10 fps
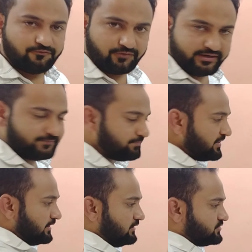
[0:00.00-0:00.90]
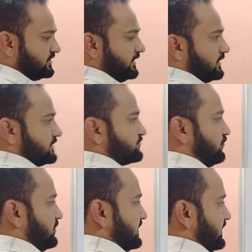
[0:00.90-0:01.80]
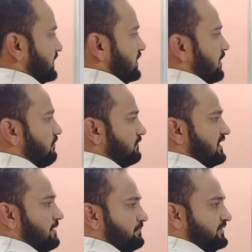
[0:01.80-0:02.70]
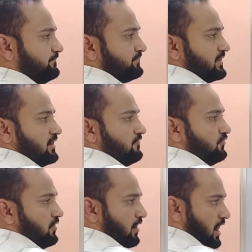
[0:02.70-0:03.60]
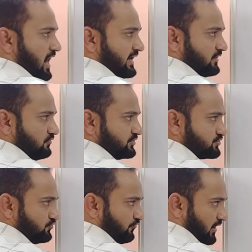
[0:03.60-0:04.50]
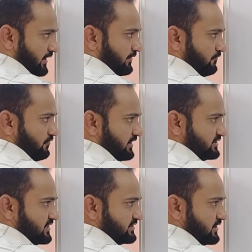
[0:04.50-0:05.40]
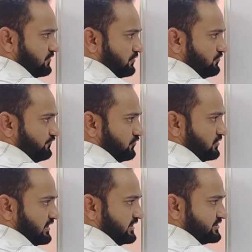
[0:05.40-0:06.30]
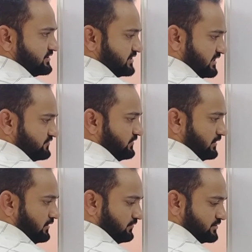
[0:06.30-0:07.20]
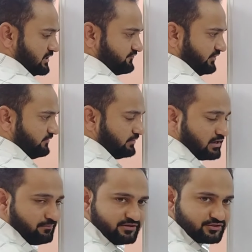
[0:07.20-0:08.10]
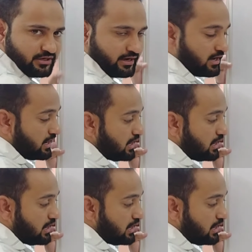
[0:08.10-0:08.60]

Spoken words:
Fine. Now see, it's working. What will happen? For I equals to 1, 1 is less than or equal to 4, condition satisfied, it will come inside.